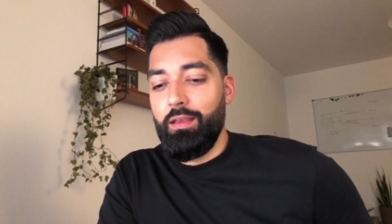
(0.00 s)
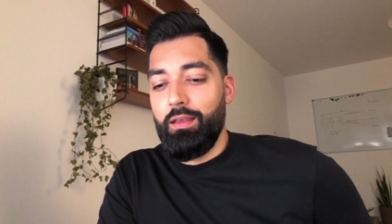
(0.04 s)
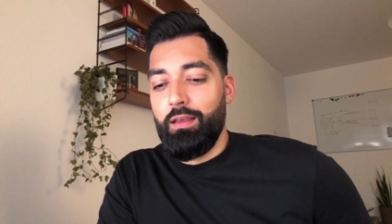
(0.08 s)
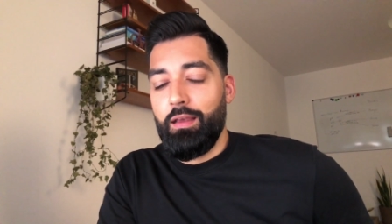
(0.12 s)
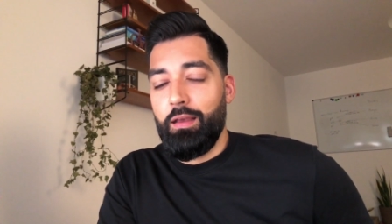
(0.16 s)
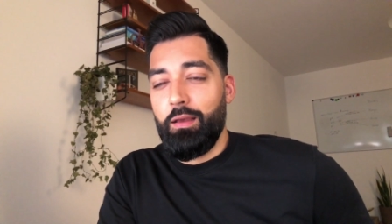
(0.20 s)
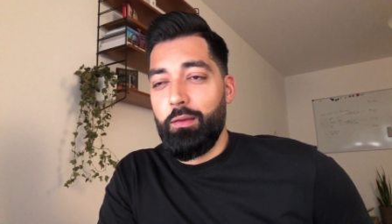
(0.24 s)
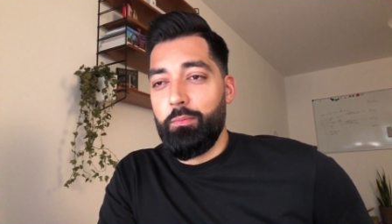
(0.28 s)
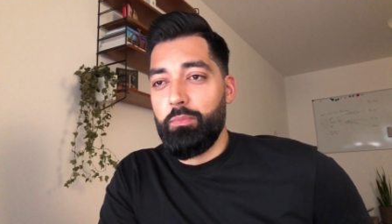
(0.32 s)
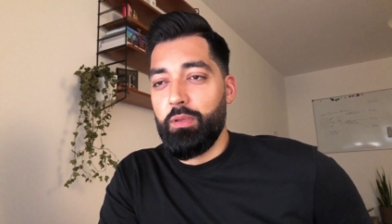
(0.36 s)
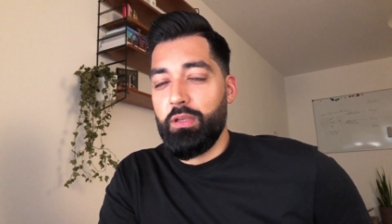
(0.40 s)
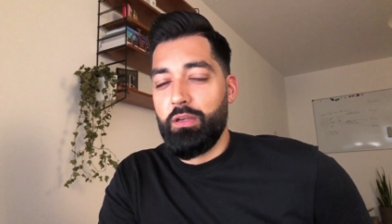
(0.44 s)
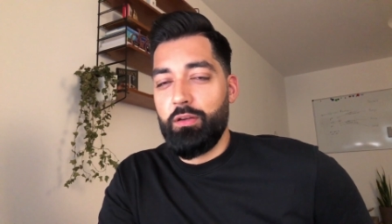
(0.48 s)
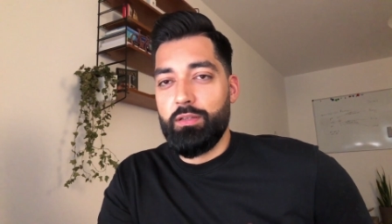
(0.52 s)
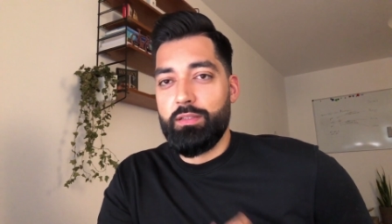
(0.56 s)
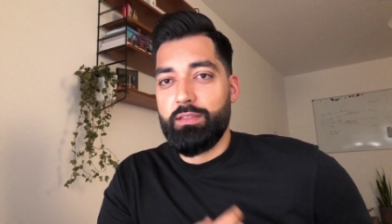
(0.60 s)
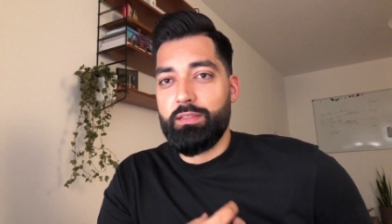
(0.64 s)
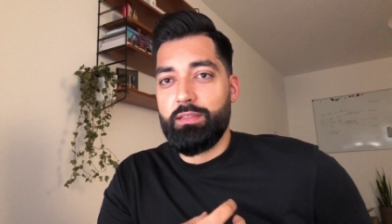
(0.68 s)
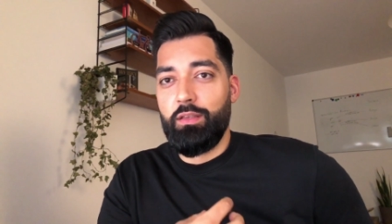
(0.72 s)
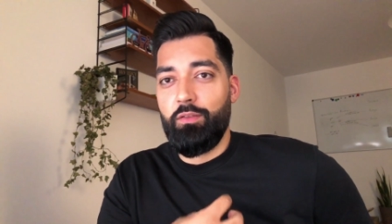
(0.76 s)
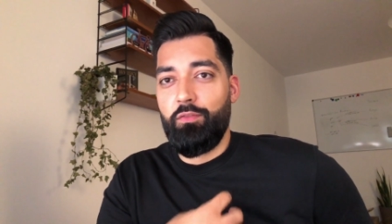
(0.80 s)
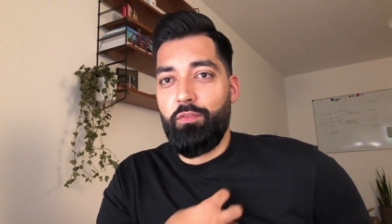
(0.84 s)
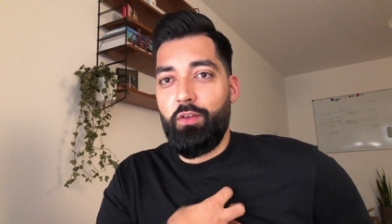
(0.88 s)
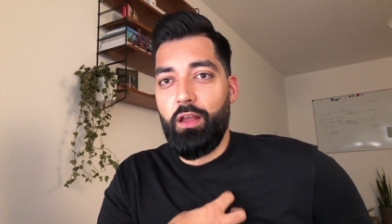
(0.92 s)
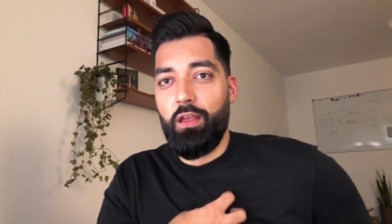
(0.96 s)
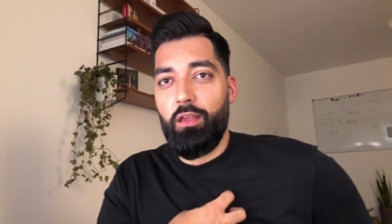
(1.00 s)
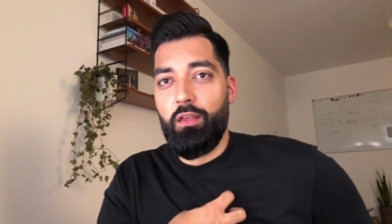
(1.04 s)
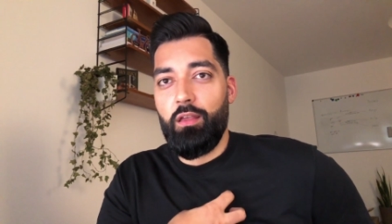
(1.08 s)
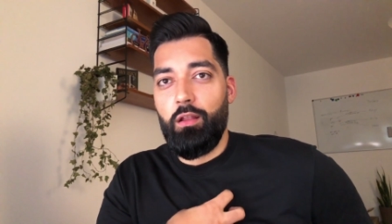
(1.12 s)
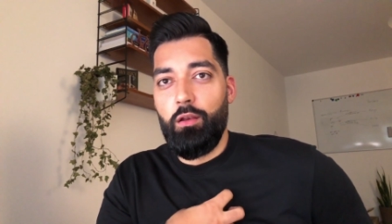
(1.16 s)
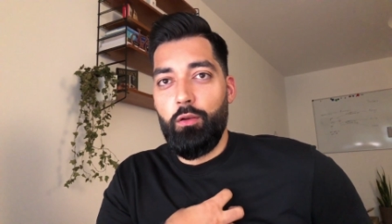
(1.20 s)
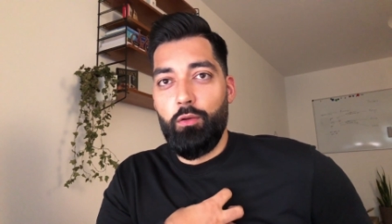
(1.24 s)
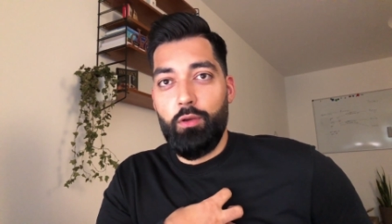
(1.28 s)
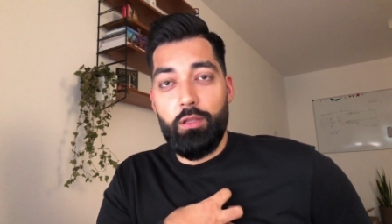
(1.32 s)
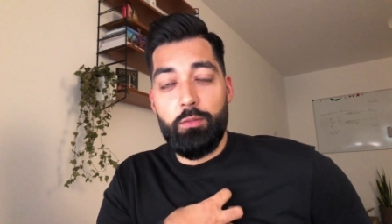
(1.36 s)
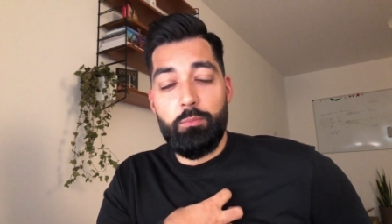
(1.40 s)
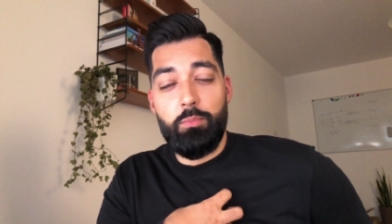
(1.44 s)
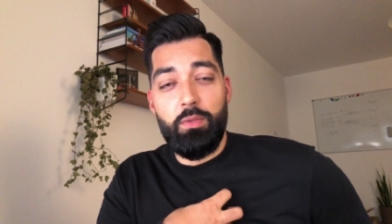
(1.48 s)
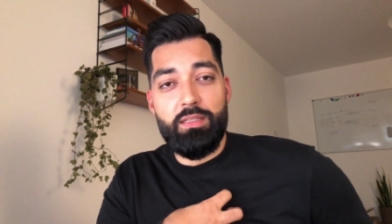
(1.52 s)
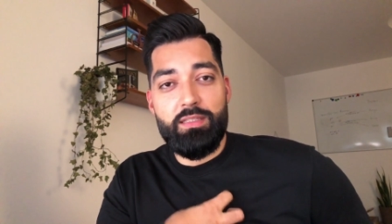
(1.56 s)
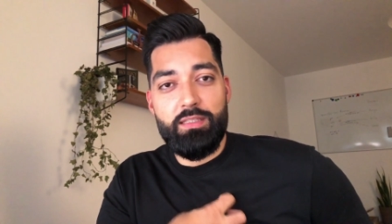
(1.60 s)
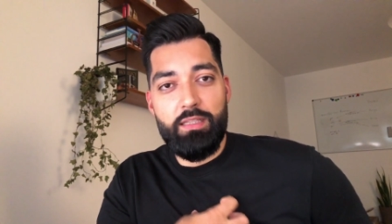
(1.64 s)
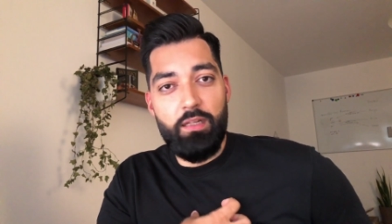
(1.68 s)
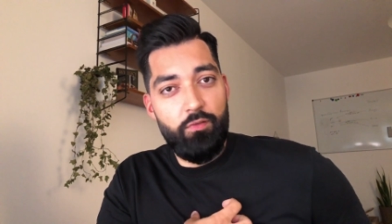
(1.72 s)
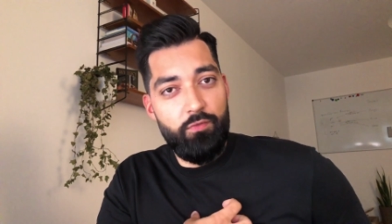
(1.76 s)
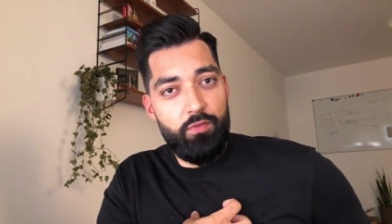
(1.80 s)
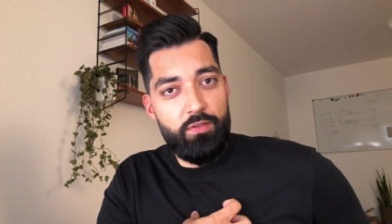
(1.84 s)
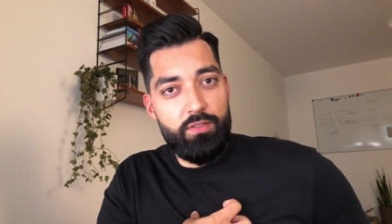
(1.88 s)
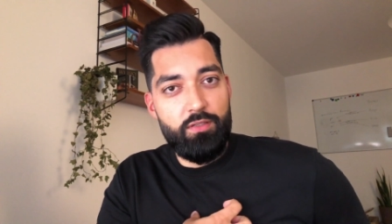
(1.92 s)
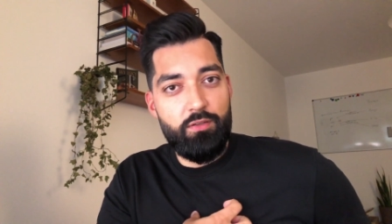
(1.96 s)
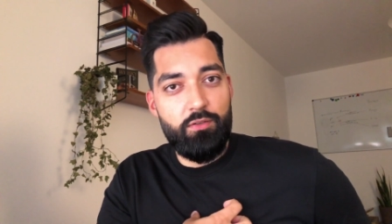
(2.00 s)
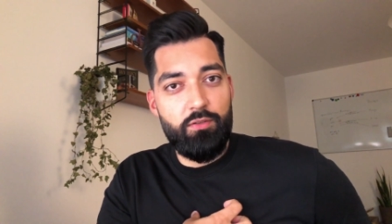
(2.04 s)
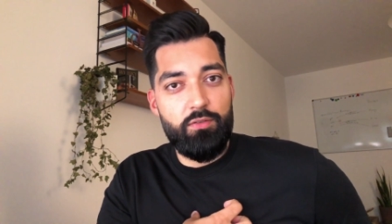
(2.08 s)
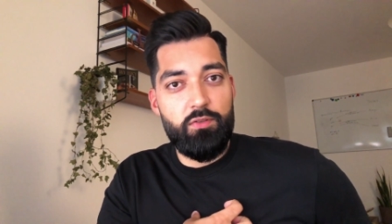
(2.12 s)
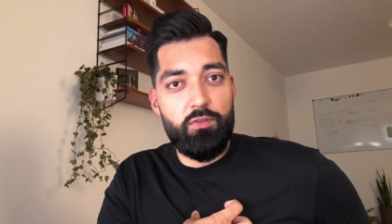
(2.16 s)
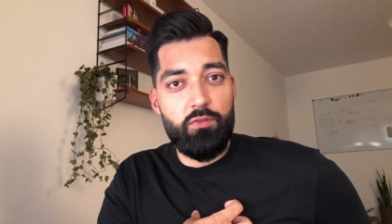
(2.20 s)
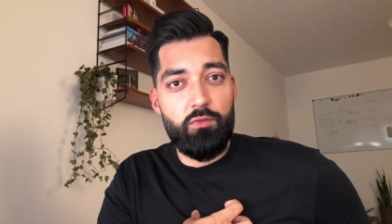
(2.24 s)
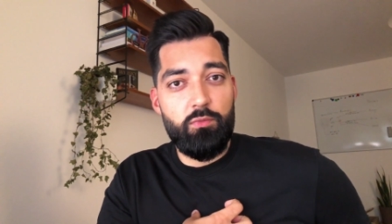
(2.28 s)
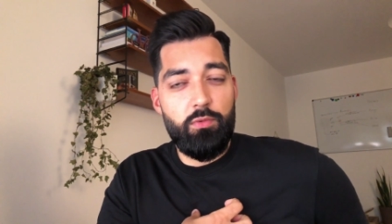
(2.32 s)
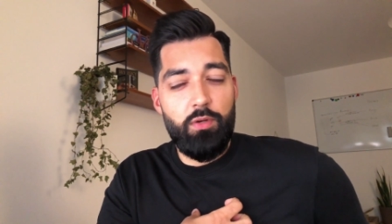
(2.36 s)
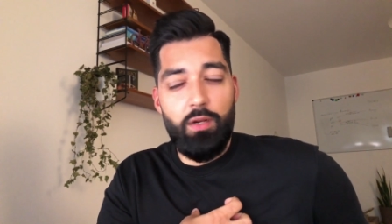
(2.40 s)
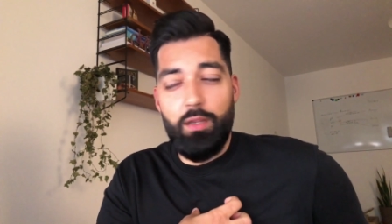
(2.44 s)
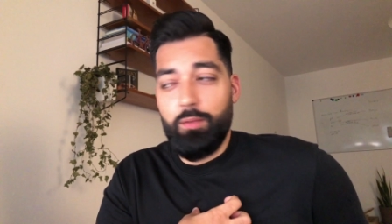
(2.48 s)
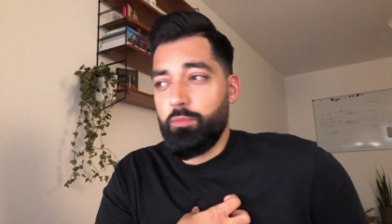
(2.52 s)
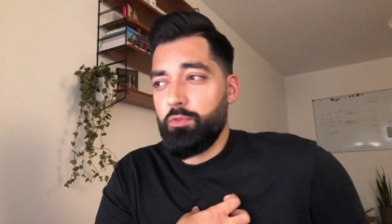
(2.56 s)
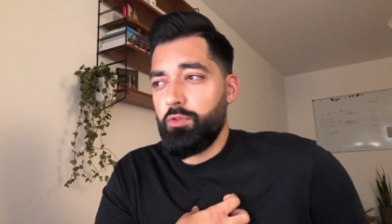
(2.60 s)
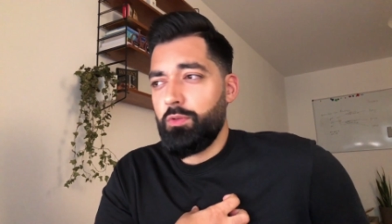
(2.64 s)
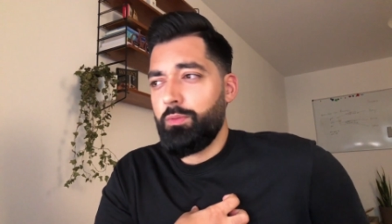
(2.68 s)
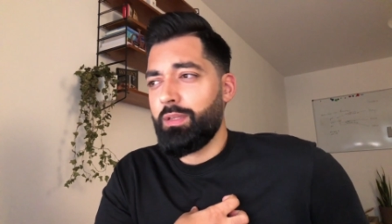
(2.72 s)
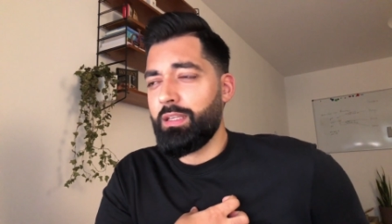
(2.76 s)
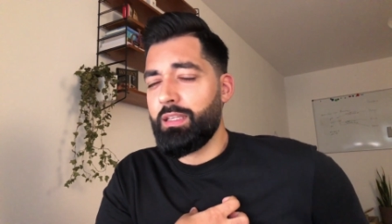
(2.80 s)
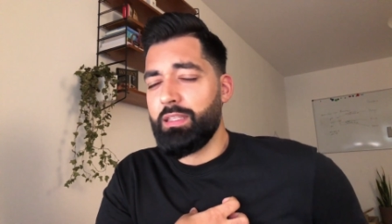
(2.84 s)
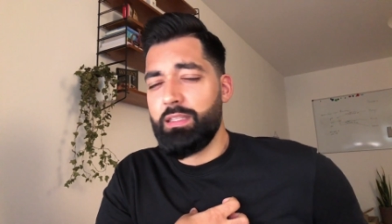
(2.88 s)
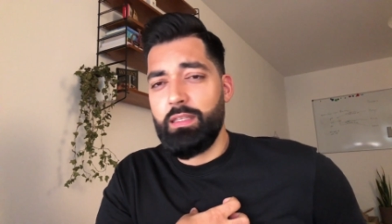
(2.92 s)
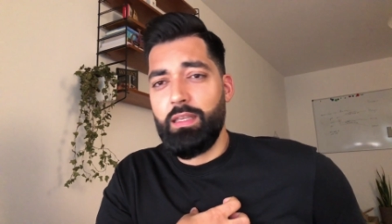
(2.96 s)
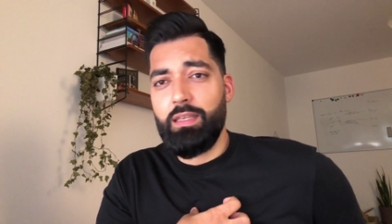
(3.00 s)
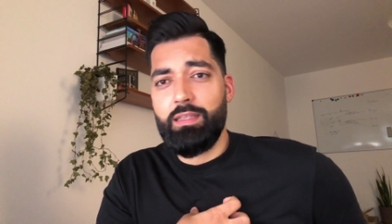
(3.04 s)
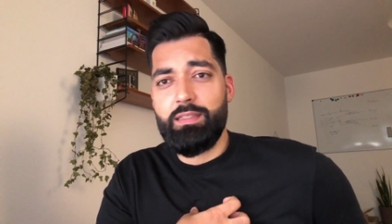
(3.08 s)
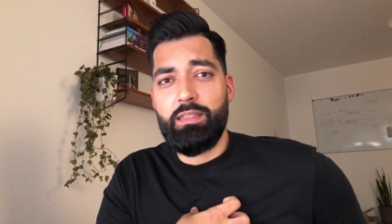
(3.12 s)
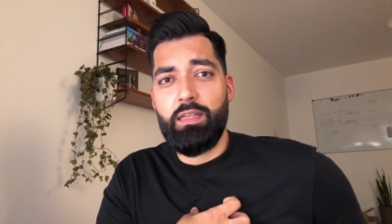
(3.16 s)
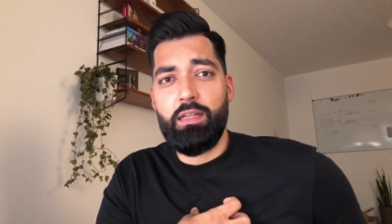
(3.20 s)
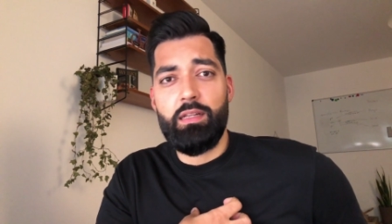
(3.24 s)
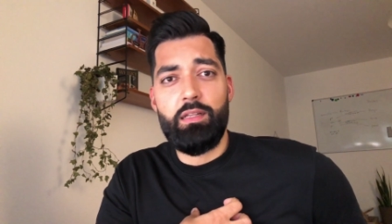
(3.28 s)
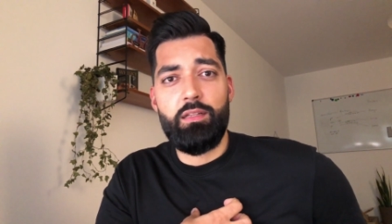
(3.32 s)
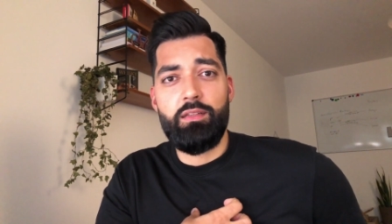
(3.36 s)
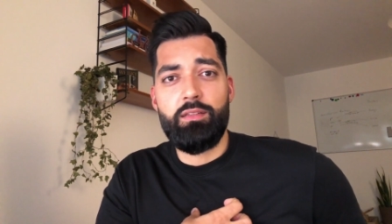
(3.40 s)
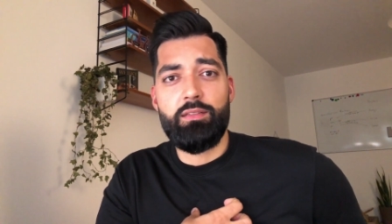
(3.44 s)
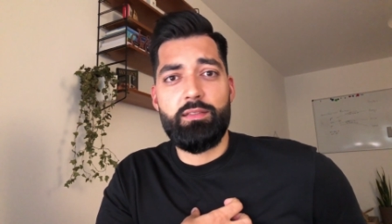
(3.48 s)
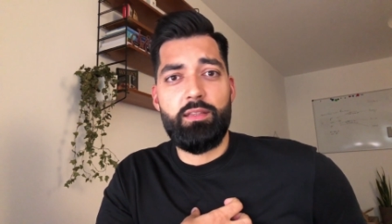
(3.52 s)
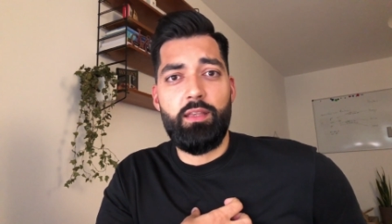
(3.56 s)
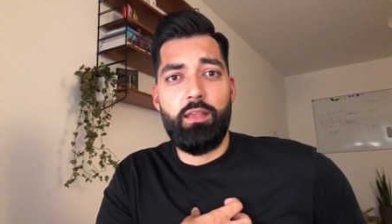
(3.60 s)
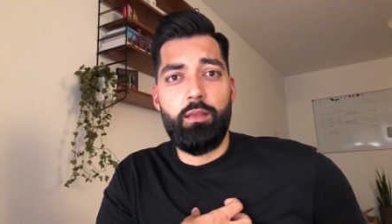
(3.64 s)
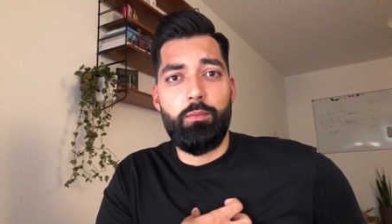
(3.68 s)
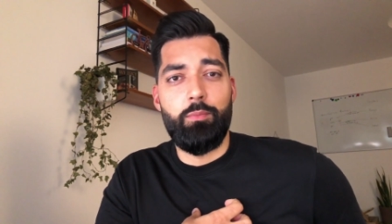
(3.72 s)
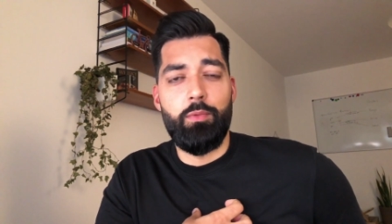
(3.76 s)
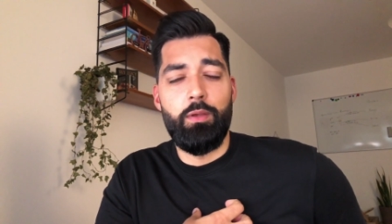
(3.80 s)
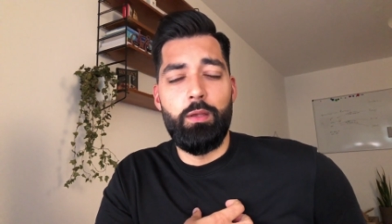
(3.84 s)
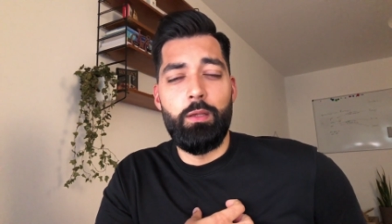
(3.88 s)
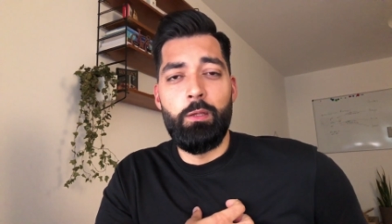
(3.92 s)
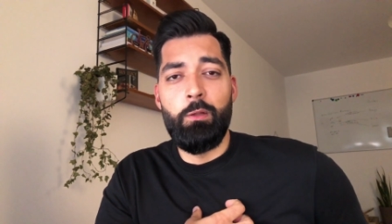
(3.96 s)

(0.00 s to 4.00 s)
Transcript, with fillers: Um, because if I look at myself as a consumer, I'm doing exactly the same.